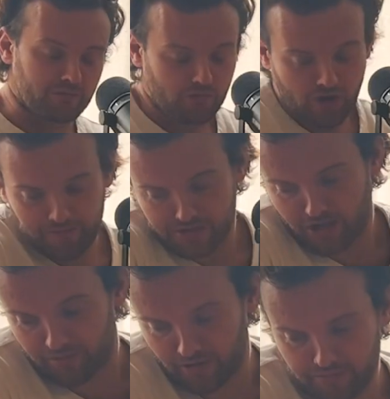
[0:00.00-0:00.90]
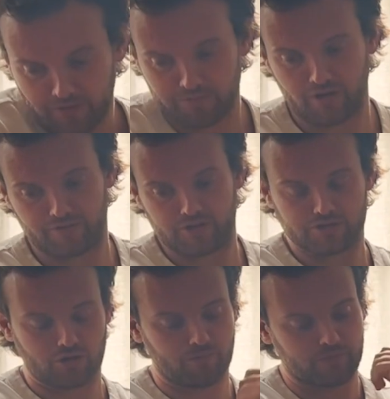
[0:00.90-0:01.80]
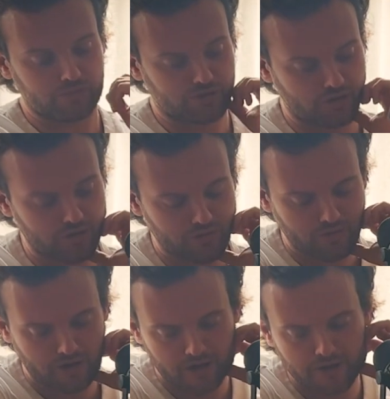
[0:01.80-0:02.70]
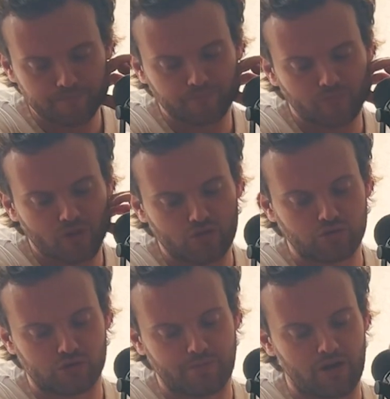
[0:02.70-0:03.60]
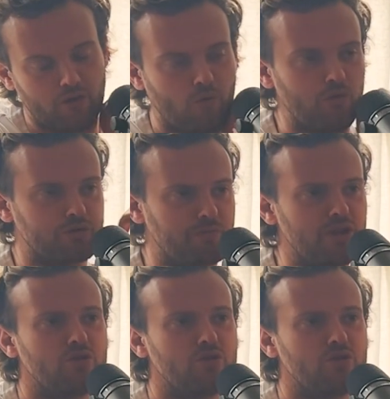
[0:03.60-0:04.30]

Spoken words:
we'll wrap this up. I'm loving this, Tom. So, you talked about, like, what would be your